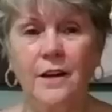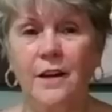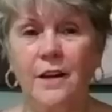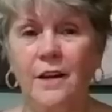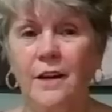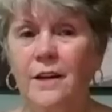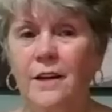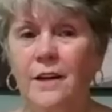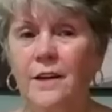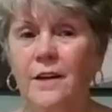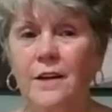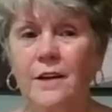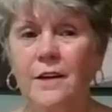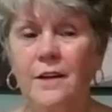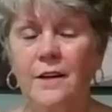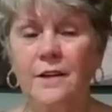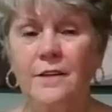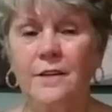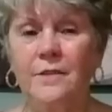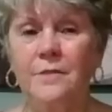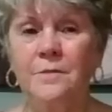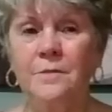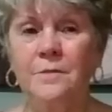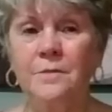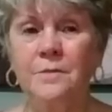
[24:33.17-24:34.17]

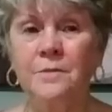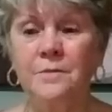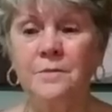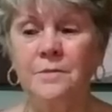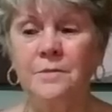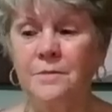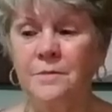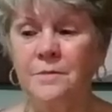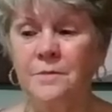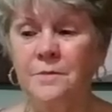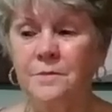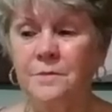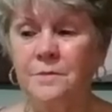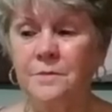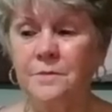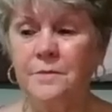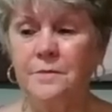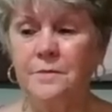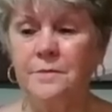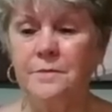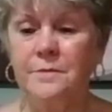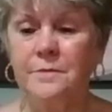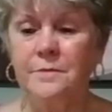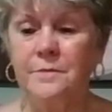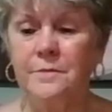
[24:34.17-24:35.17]

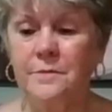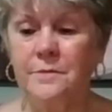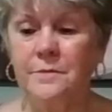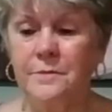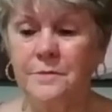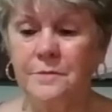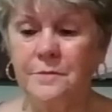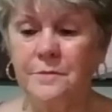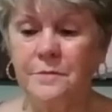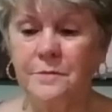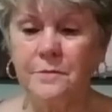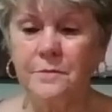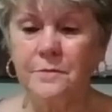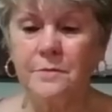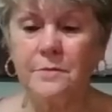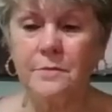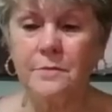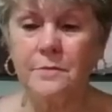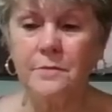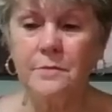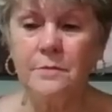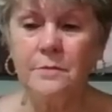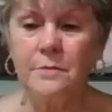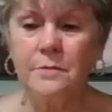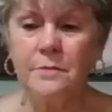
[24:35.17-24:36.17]

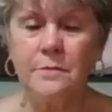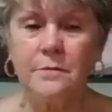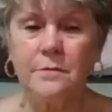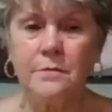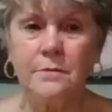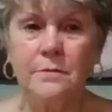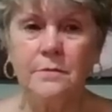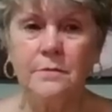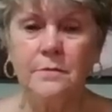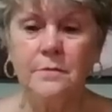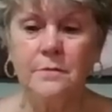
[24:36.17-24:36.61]
The person shown says nothing.